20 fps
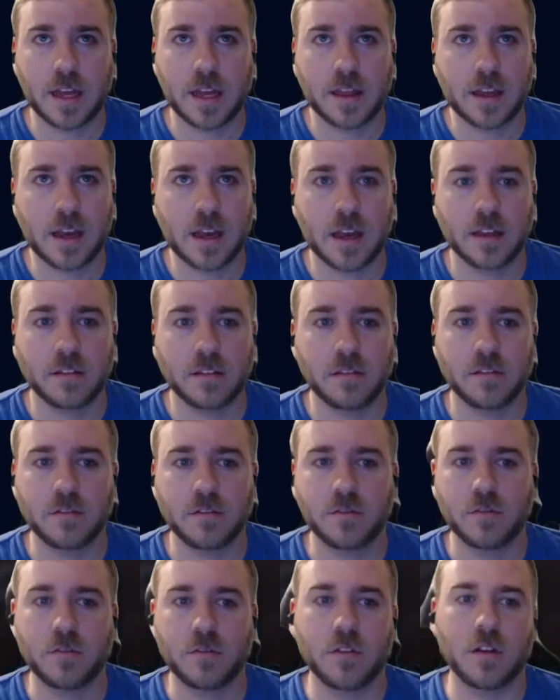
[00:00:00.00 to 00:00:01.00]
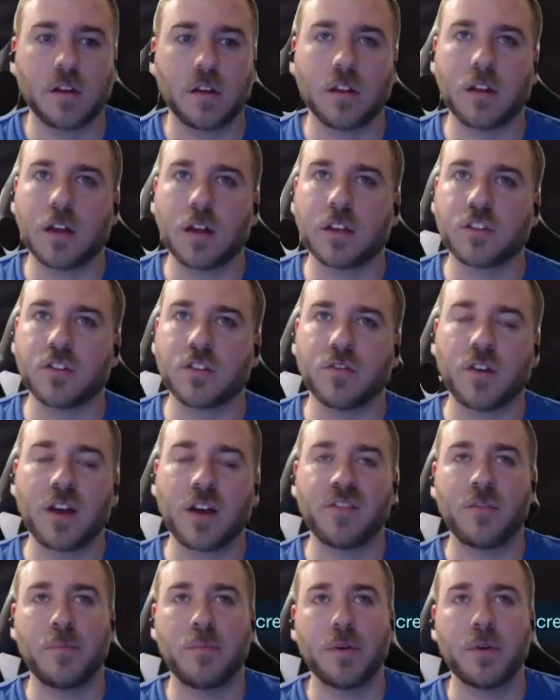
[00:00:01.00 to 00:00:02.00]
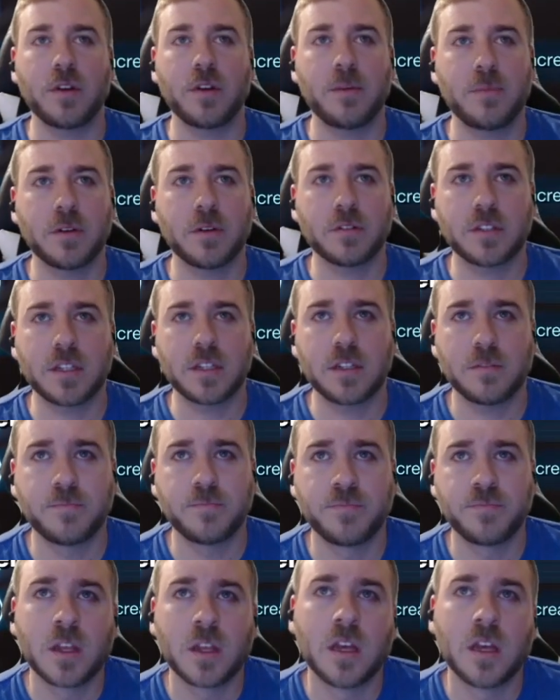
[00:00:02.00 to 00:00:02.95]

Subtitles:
And they got a lot of survivability built in.